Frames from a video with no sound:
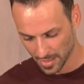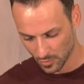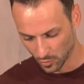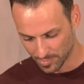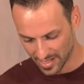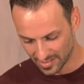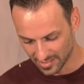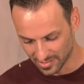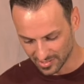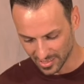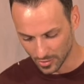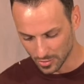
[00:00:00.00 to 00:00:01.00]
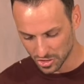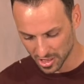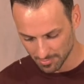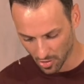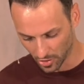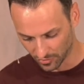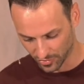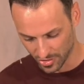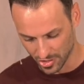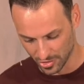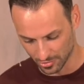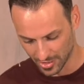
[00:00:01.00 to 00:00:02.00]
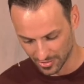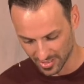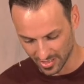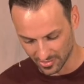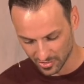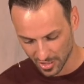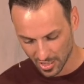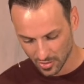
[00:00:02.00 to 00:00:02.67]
will be a distinguishing mark for you. Here it is.